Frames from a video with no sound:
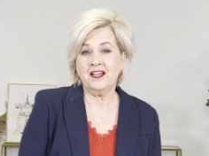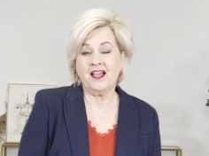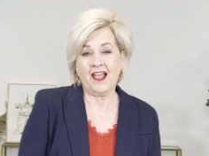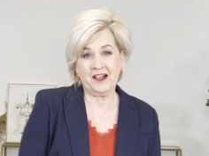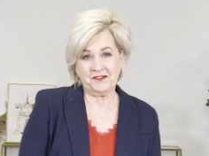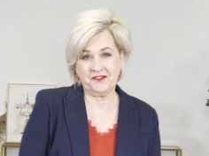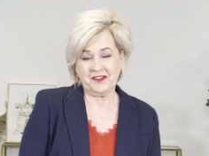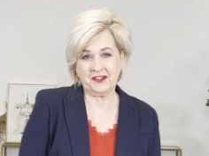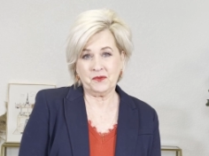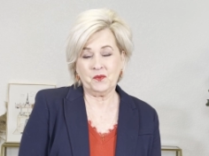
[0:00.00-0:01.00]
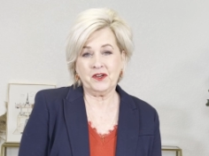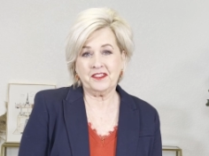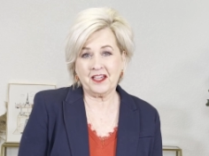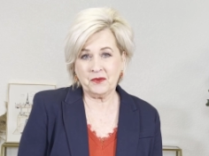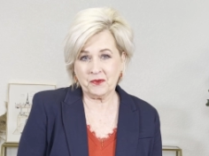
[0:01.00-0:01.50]
outfit with
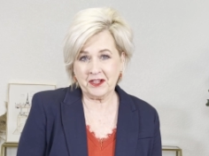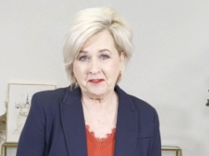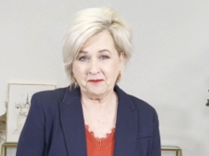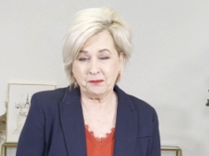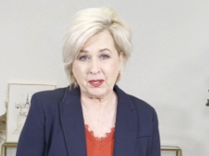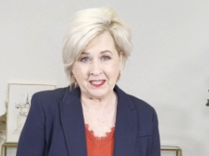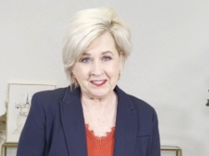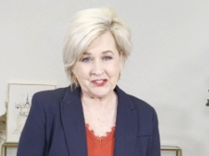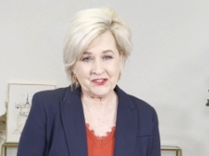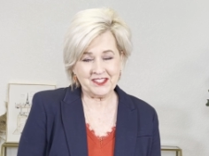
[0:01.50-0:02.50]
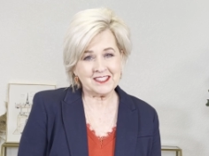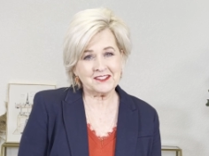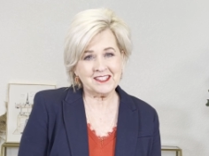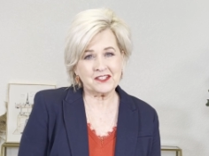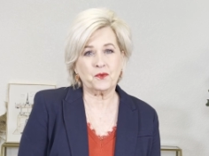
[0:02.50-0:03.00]
a red blazer. This one
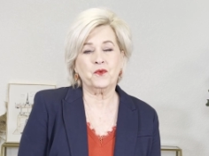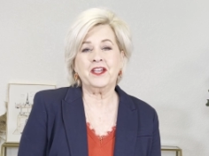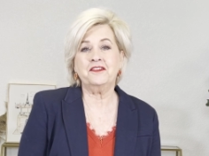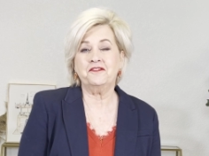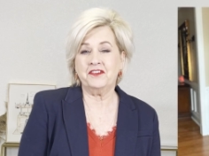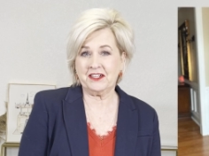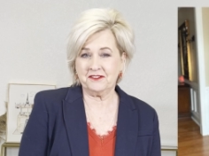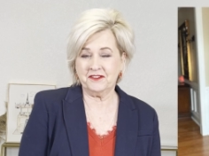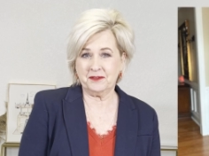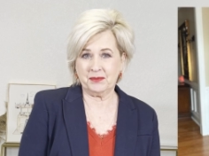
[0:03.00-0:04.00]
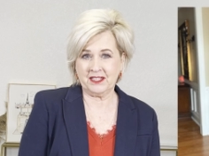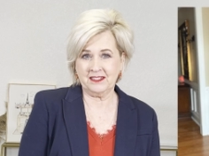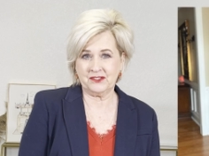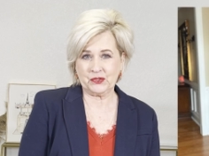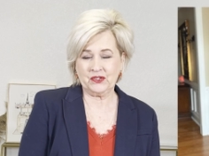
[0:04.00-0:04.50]
is a red velvet
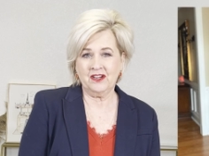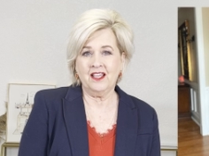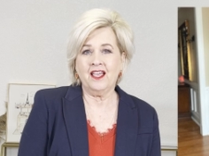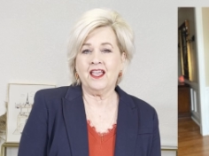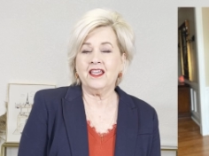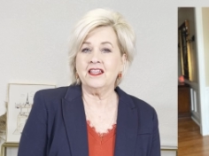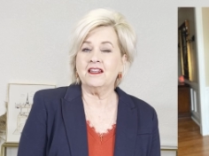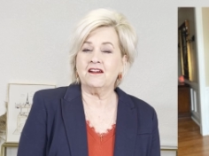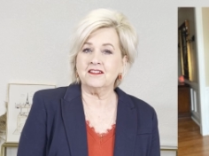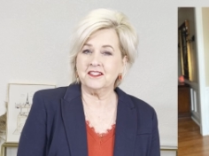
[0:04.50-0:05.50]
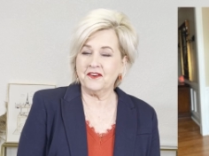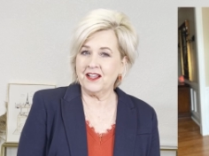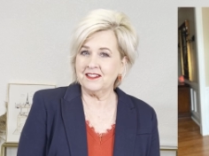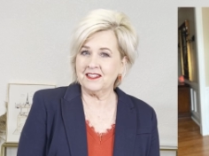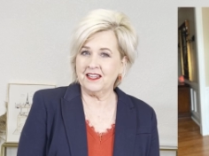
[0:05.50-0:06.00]
blazer. And it also
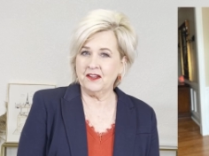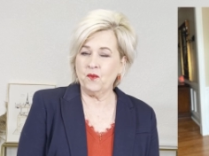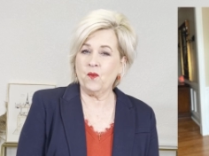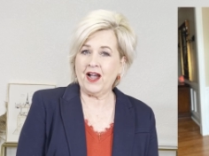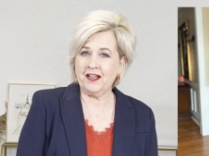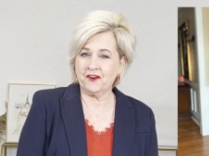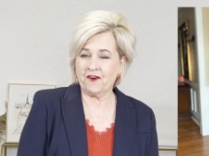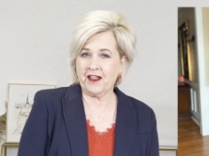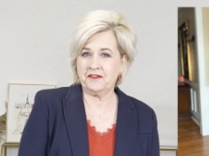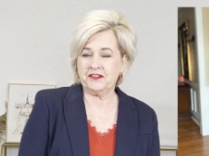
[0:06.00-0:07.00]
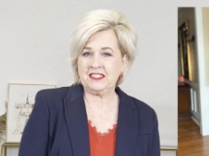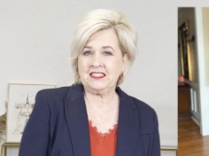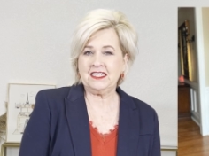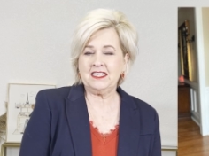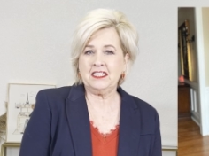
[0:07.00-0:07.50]
has a white graphic
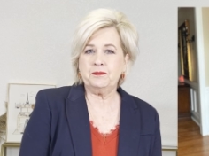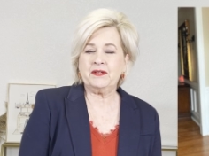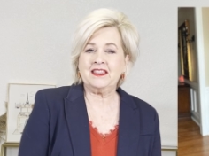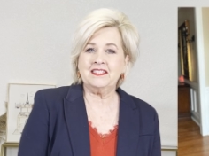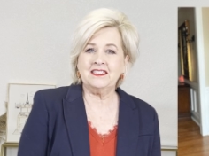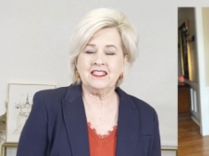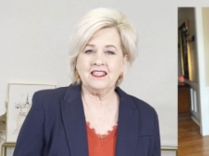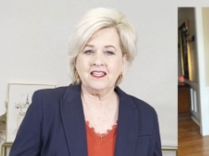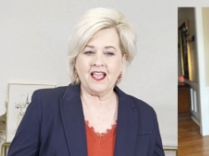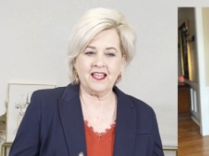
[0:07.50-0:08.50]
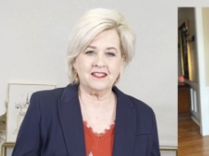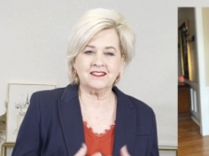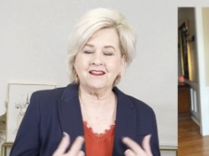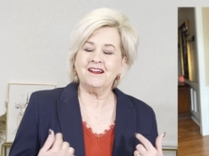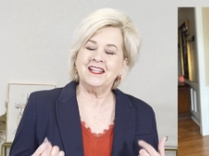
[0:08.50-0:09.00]
tee, but the tee has
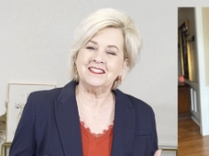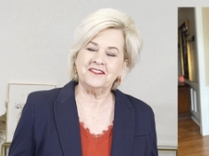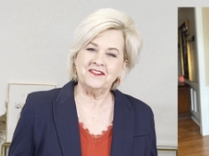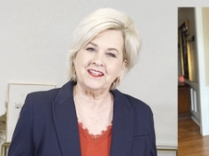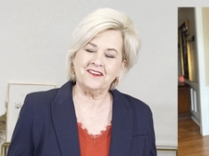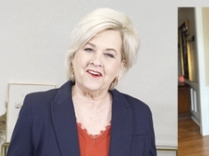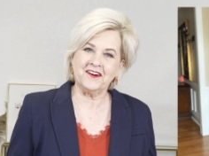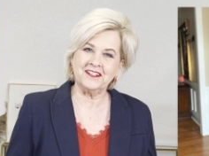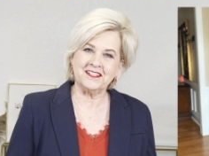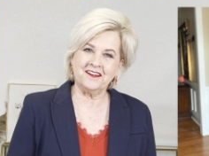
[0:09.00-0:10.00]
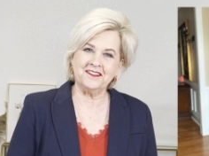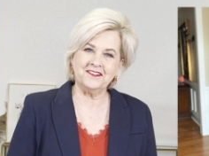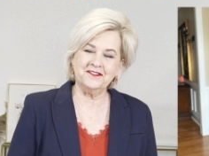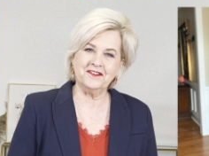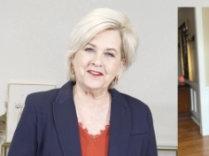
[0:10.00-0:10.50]
lots of little hearts all
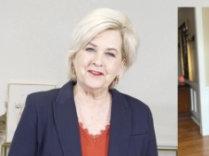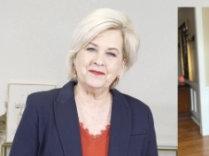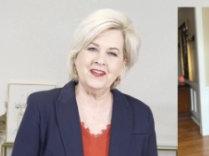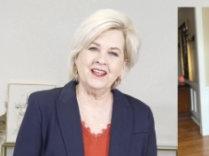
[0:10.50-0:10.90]
over them.